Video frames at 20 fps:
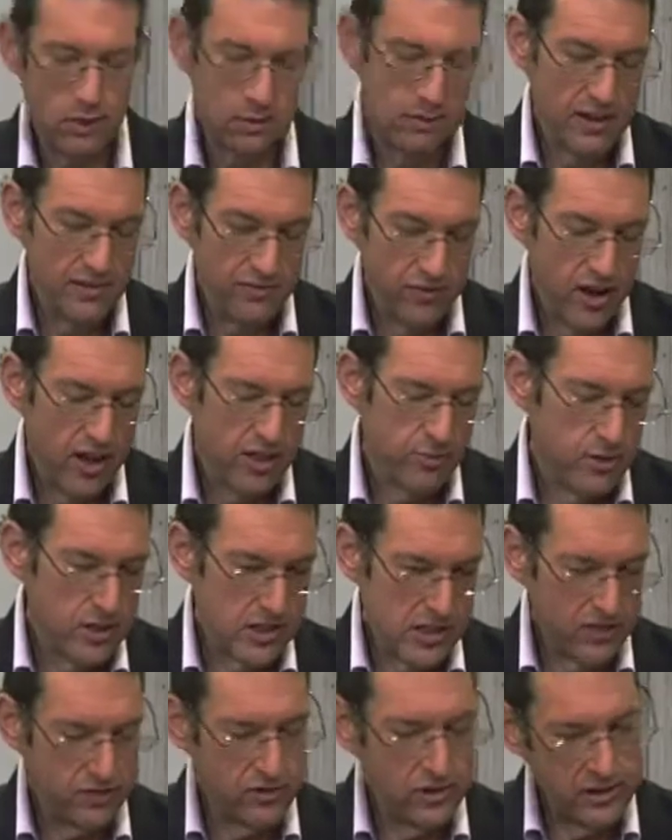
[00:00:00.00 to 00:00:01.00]
Well, by far the
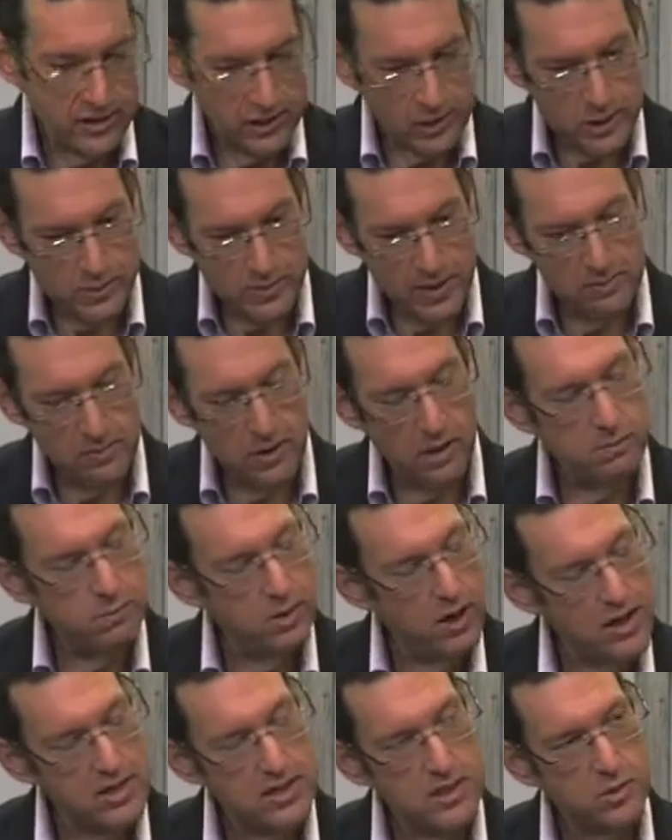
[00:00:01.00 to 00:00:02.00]
most difficult thing was my mum
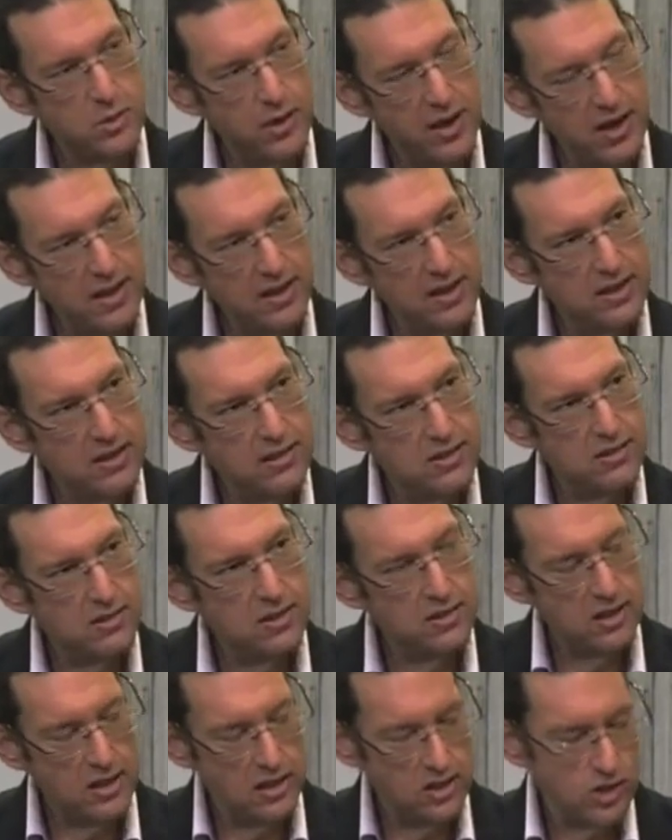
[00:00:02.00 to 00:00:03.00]
passed away
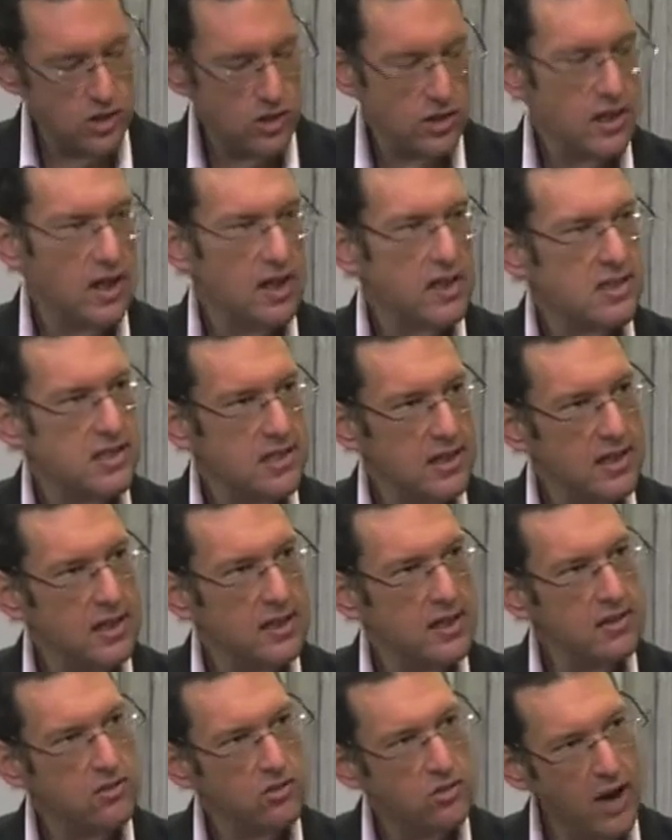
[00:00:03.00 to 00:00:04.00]
in June last
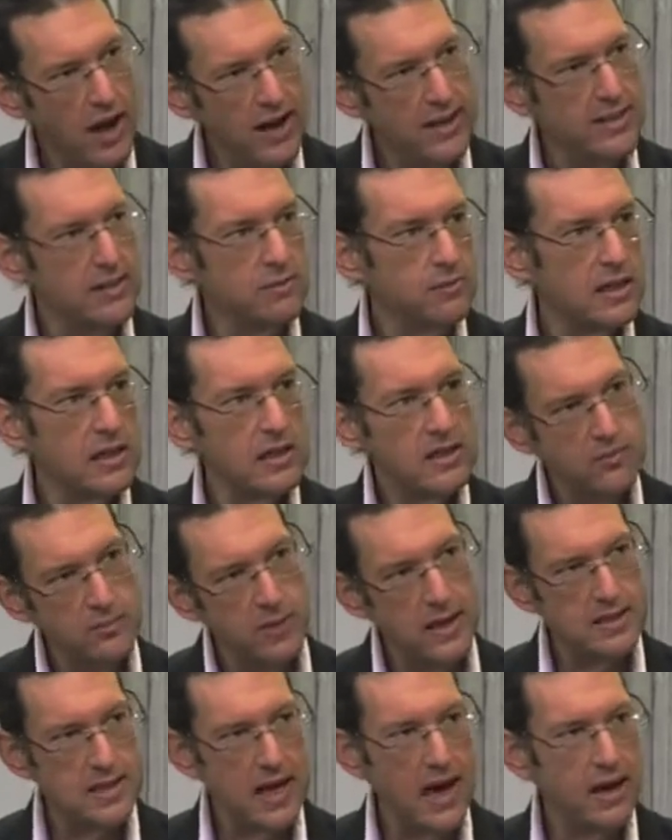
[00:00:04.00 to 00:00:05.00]
year, right in the middle of
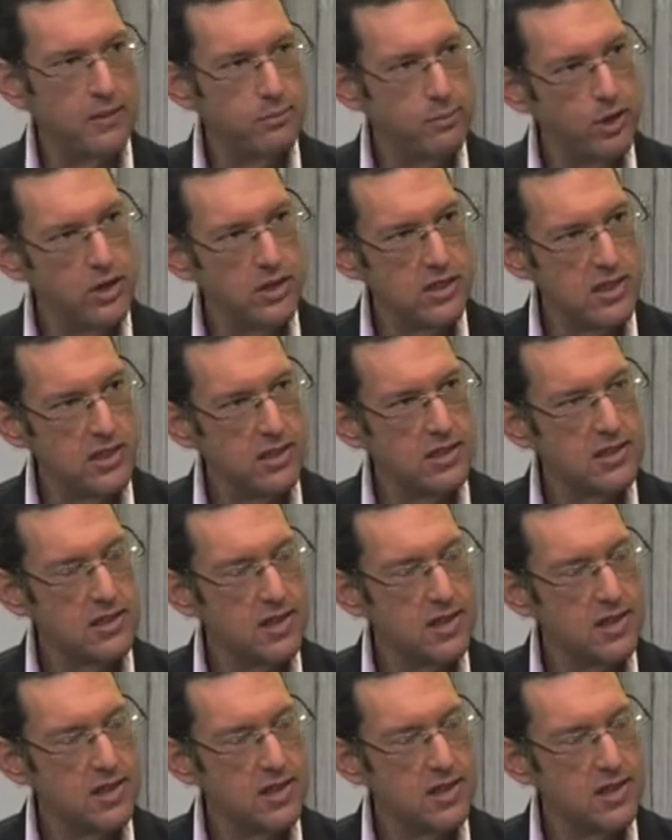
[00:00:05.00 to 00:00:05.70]
my diet process.